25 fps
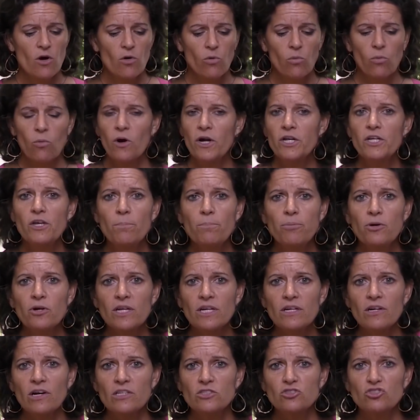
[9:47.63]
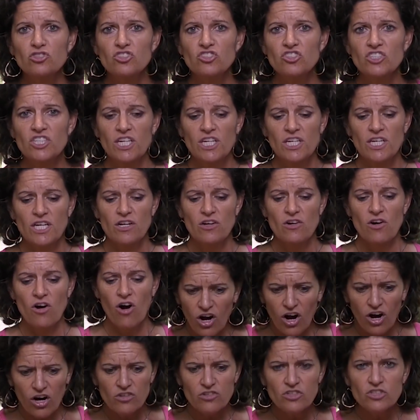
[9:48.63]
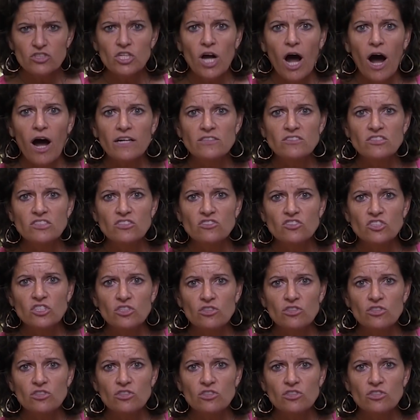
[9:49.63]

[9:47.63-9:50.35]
What are you putting on your skin? Are there toxins